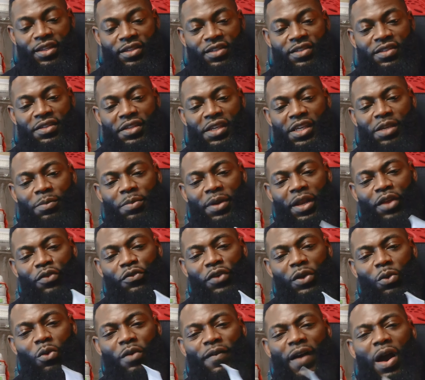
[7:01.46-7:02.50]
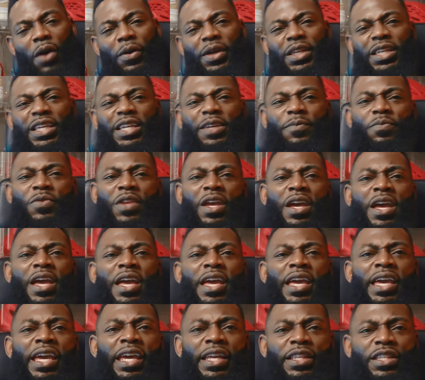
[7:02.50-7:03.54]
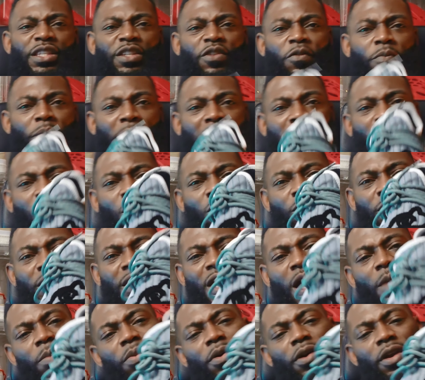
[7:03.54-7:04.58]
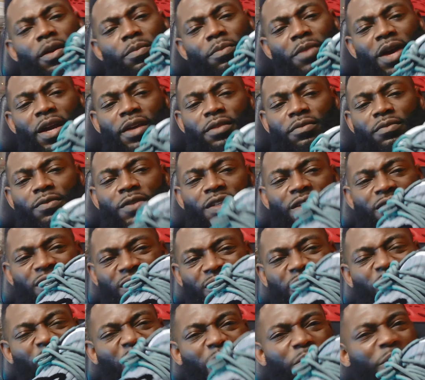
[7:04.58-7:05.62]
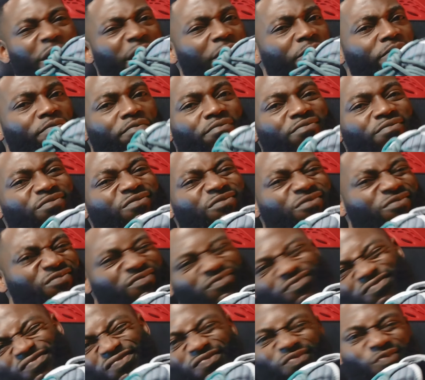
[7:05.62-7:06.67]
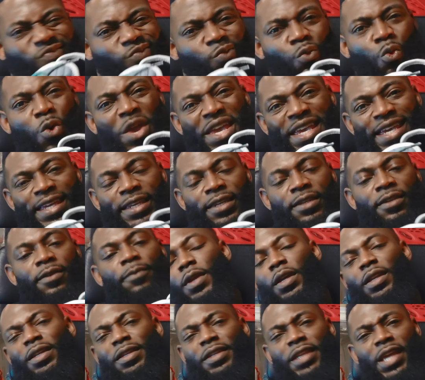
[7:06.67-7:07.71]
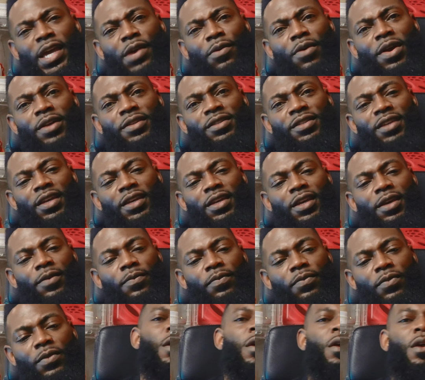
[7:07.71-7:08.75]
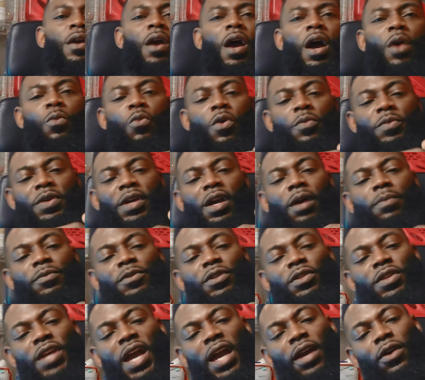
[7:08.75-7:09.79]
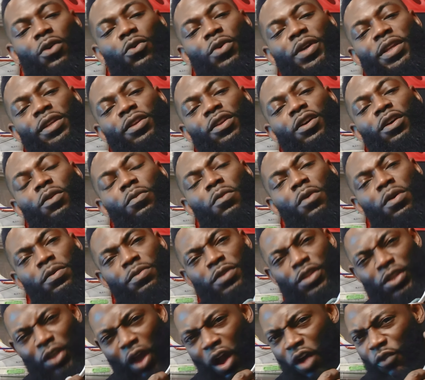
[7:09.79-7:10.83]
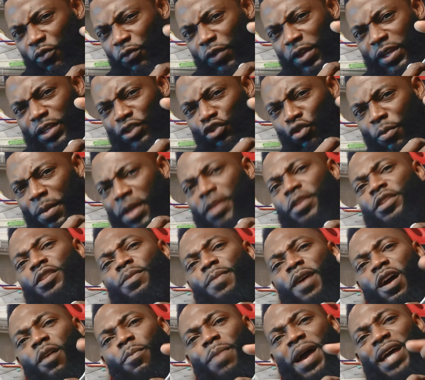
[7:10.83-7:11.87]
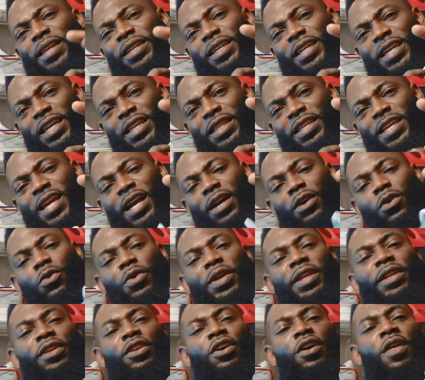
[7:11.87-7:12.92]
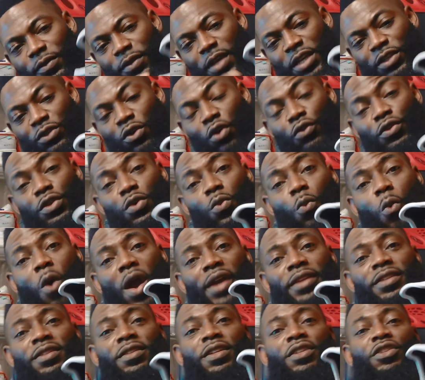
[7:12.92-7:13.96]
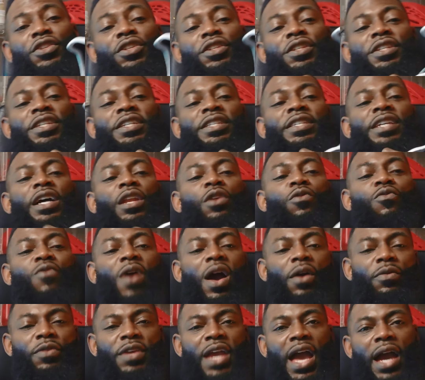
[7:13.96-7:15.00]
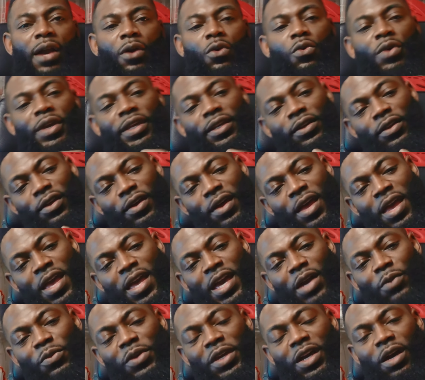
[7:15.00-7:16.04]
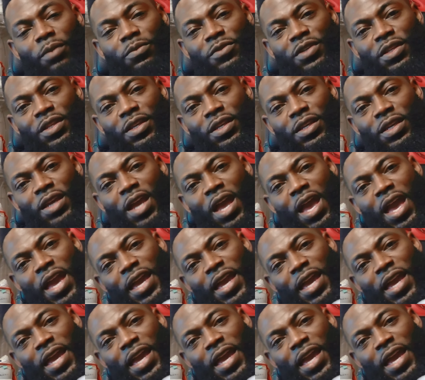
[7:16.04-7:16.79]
it and see, but I think without any hits of pink on the upper, it might just look a bit weird, dare I say it. And when we come to the ankle inlet, can't feel a tremendous amount of padding in the ankle inlet. It's got the white stitching detail around the ankle inlet, and we come to the